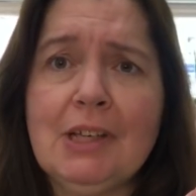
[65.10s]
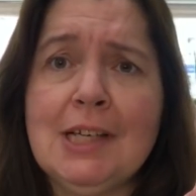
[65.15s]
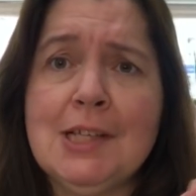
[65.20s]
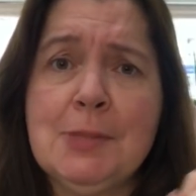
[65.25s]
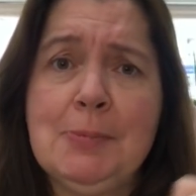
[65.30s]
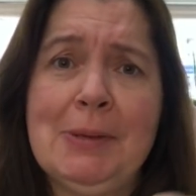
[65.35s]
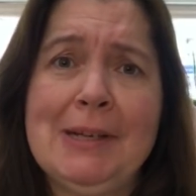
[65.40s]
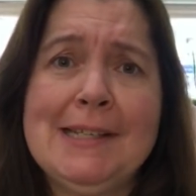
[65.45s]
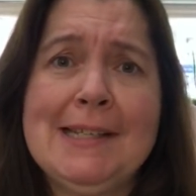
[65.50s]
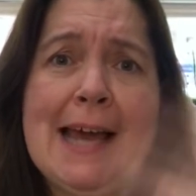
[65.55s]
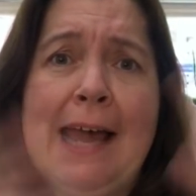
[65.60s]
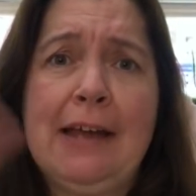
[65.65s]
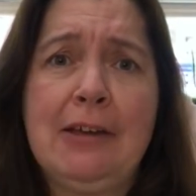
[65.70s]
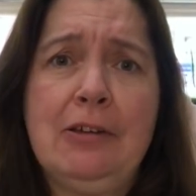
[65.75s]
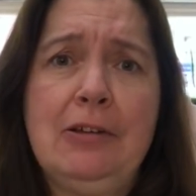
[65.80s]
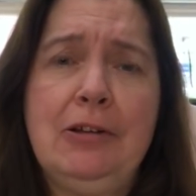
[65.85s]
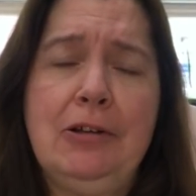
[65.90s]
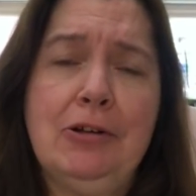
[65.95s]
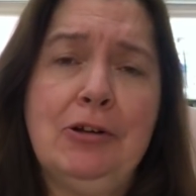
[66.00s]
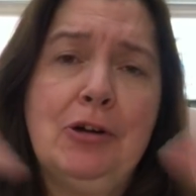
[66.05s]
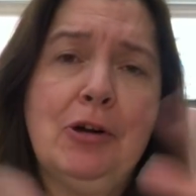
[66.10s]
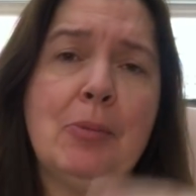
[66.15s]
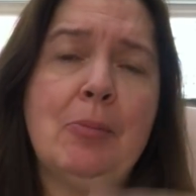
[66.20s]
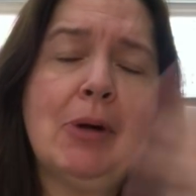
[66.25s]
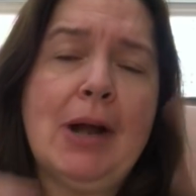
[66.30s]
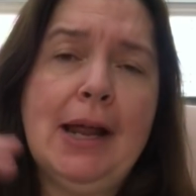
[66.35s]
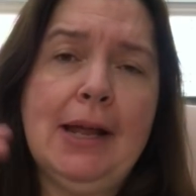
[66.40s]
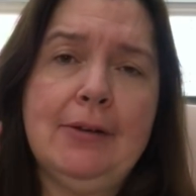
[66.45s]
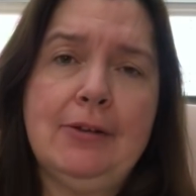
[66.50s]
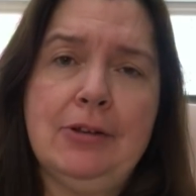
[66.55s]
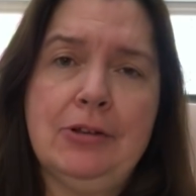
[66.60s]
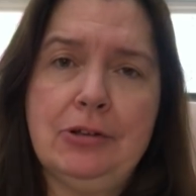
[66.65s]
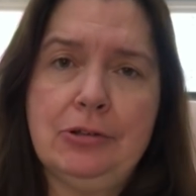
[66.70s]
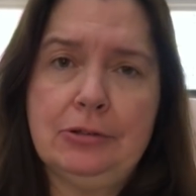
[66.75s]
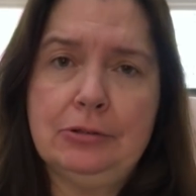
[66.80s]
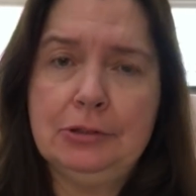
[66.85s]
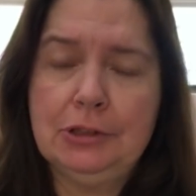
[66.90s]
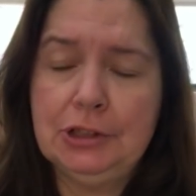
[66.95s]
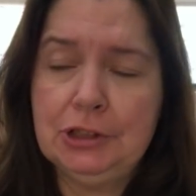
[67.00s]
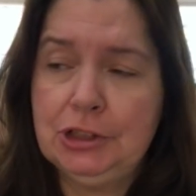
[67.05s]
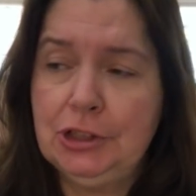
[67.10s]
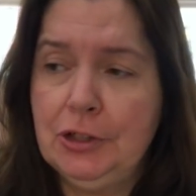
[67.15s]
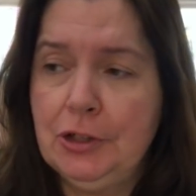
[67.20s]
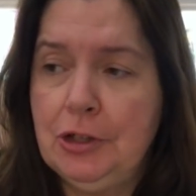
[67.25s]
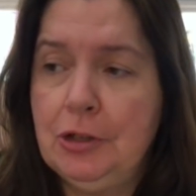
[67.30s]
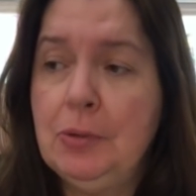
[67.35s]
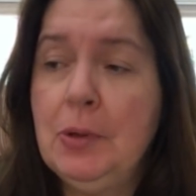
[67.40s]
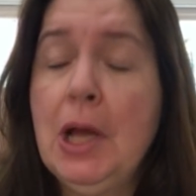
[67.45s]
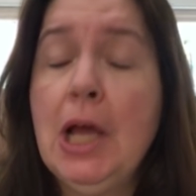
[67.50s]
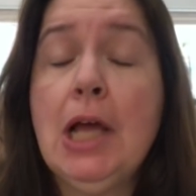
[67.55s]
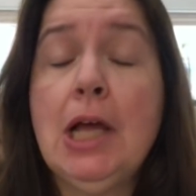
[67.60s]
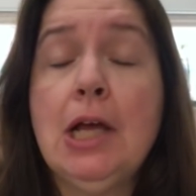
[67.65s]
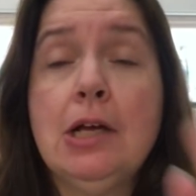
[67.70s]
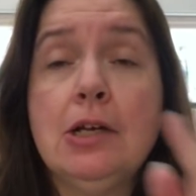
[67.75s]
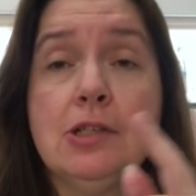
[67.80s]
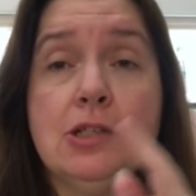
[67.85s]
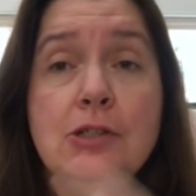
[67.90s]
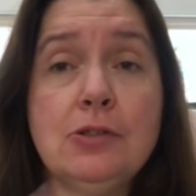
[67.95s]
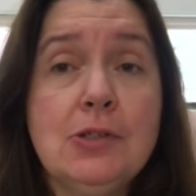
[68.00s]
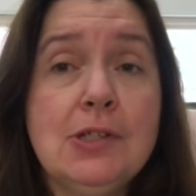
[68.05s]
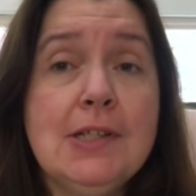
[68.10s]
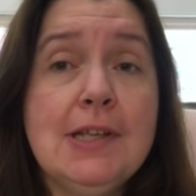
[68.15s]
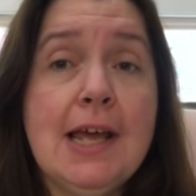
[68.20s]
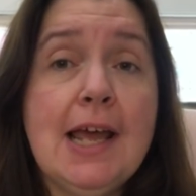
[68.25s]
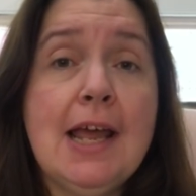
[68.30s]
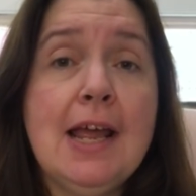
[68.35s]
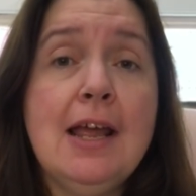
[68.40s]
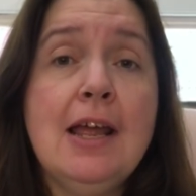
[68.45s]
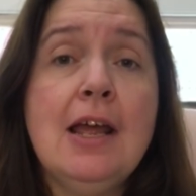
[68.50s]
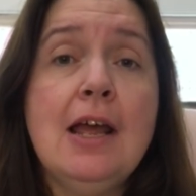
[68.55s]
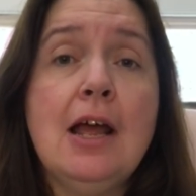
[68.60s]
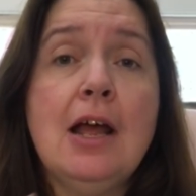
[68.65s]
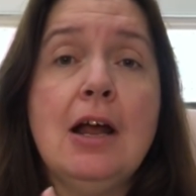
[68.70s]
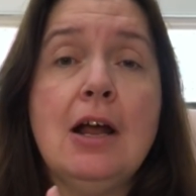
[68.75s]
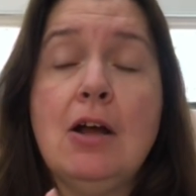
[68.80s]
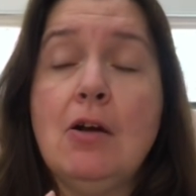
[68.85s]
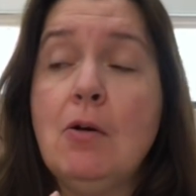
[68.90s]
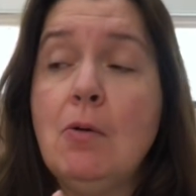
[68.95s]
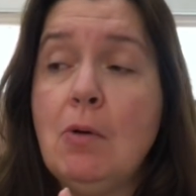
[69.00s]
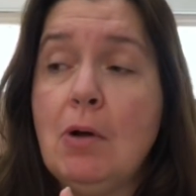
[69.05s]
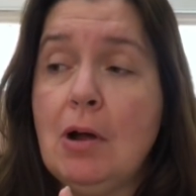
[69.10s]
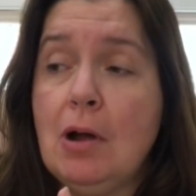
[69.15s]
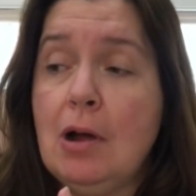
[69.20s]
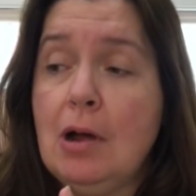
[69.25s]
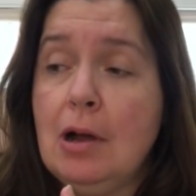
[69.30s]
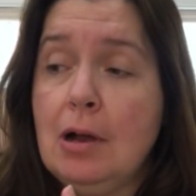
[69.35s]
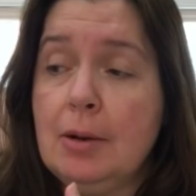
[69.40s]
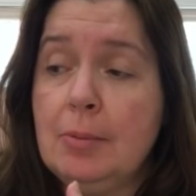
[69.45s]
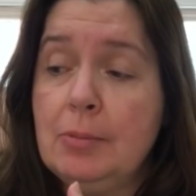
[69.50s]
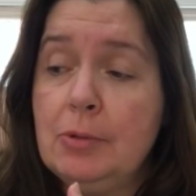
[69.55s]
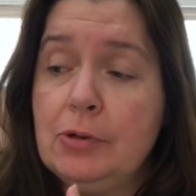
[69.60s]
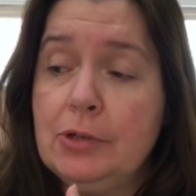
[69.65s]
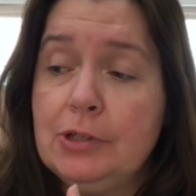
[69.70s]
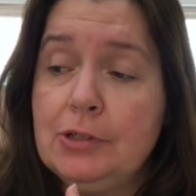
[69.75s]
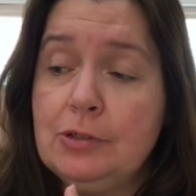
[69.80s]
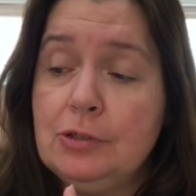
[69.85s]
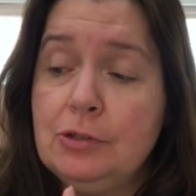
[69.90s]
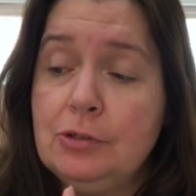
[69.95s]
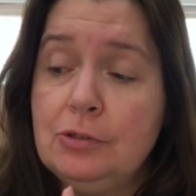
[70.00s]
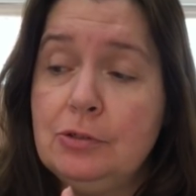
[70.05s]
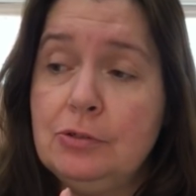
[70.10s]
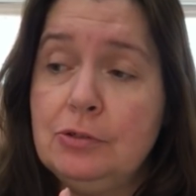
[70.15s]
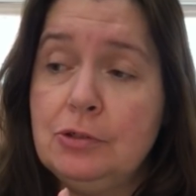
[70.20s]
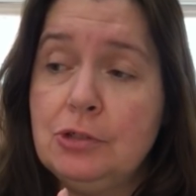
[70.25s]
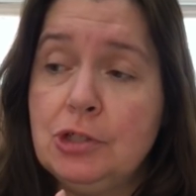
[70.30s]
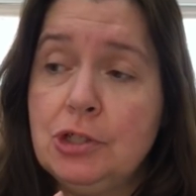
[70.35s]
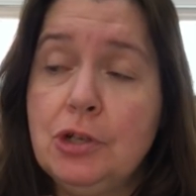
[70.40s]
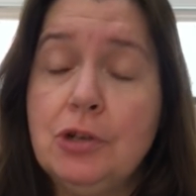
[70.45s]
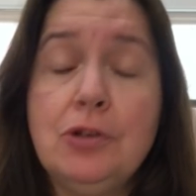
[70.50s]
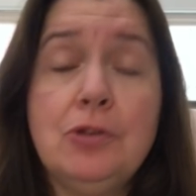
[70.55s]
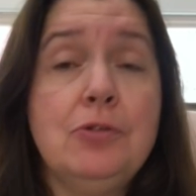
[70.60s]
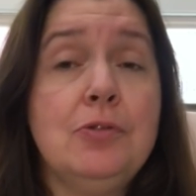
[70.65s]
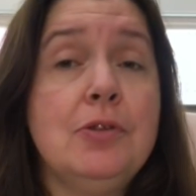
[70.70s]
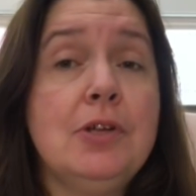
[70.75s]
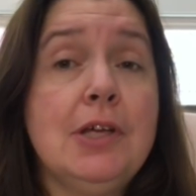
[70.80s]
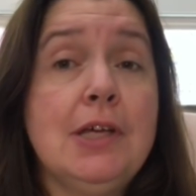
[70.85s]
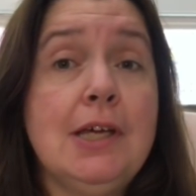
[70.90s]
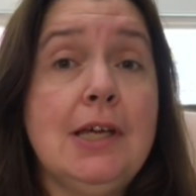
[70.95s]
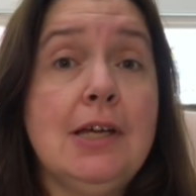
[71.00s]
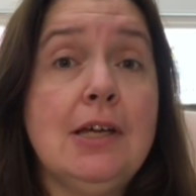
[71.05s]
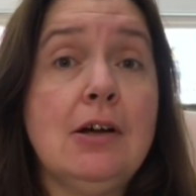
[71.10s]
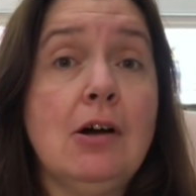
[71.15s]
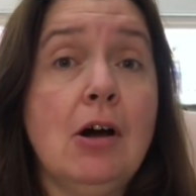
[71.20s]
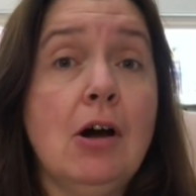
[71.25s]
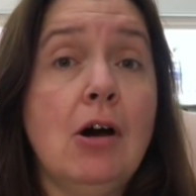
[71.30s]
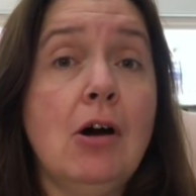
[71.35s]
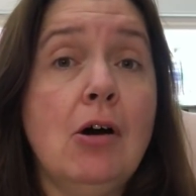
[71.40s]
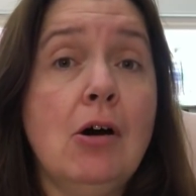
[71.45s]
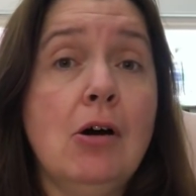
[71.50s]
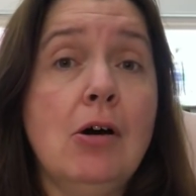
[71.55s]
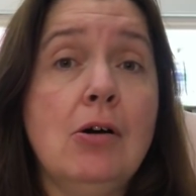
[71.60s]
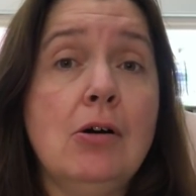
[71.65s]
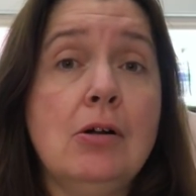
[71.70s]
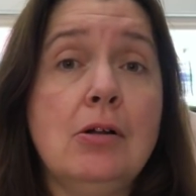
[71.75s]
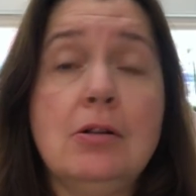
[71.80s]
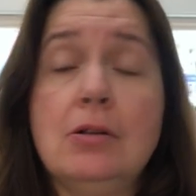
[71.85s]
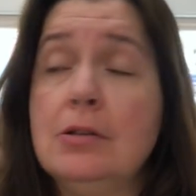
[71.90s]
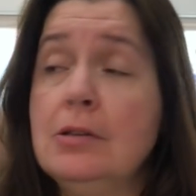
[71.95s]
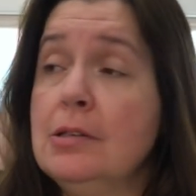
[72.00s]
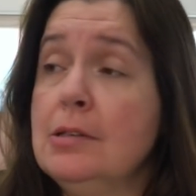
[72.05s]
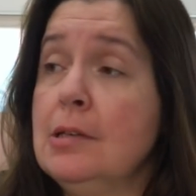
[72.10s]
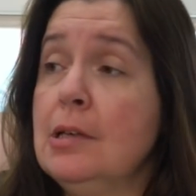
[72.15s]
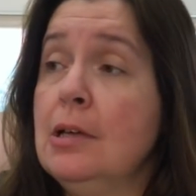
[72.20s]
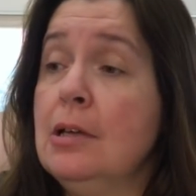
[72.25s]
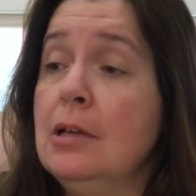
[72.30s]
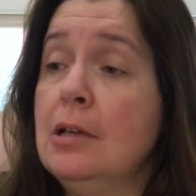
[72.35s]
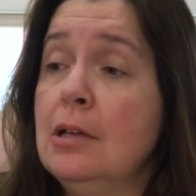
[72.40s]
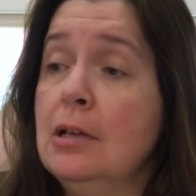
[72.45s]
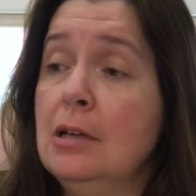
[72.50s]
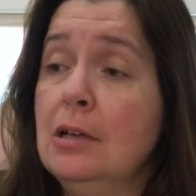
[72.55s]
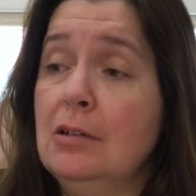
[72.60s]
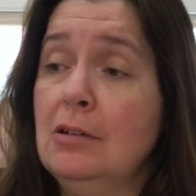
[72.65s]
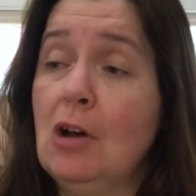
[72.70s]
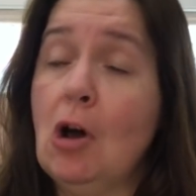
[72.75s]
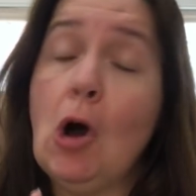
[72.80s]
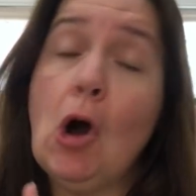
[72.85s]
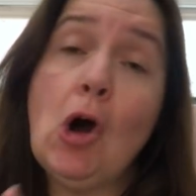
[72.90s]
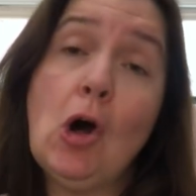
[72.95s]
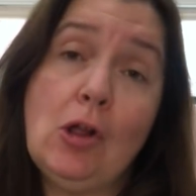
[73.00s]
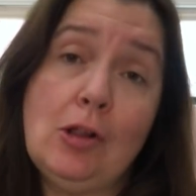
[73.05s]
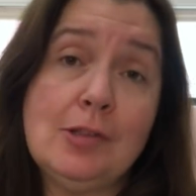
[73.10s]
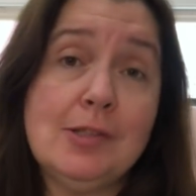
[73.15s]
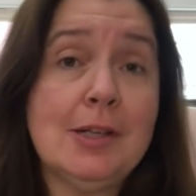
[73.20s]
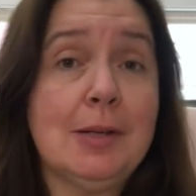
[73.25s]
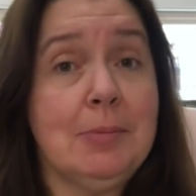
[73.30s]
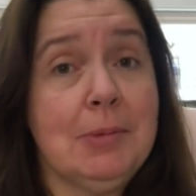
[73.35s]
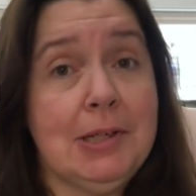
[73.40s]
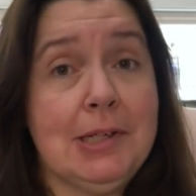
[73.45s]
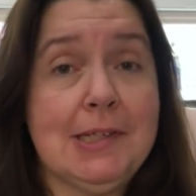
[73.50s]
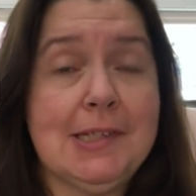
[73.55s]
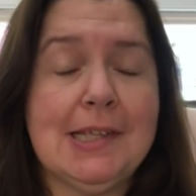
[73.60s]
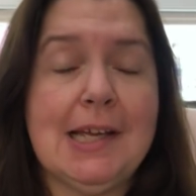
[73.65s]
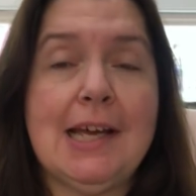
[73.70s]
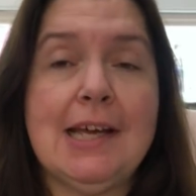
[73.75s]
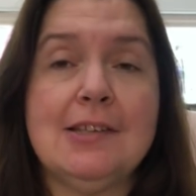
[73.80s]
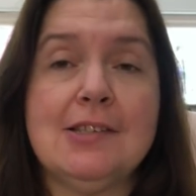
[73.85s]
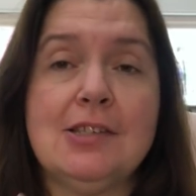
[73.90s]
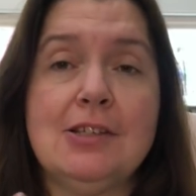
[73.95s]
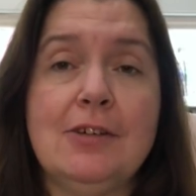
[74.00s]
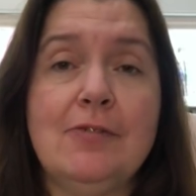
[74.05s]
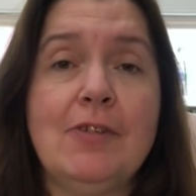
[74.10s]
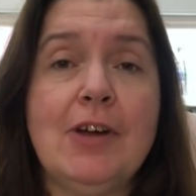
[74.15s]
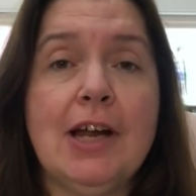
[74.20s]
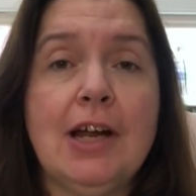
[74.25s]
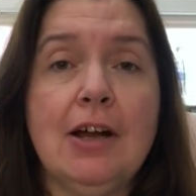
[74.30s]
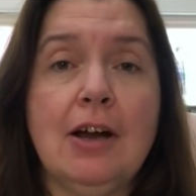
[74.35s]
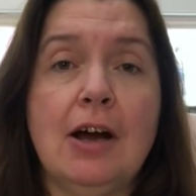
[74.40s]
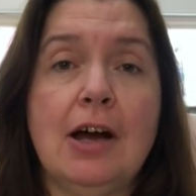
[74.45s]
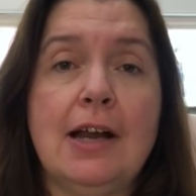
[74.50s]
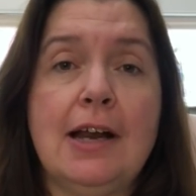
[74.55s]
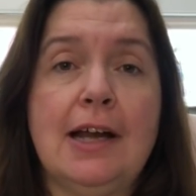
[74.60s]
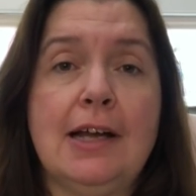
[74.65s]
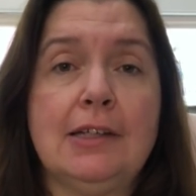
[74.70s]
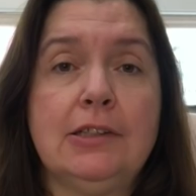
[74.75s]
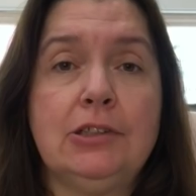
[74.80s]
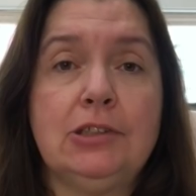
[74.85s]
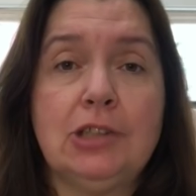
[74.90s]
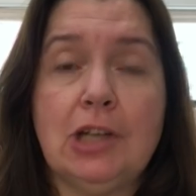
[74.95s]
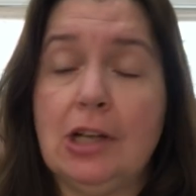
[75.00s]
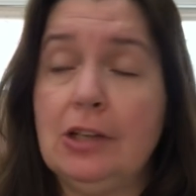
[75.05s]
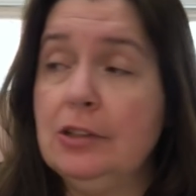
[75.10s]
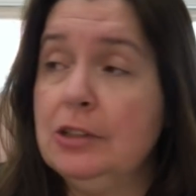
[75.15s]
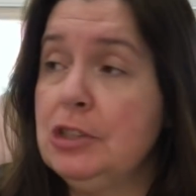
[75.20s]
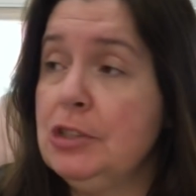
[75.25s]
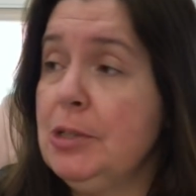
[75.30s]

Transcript: spectacular or brand new to show you. So today, I'm going to show you the hauls, I'm gonna say, stuff I got at Dollar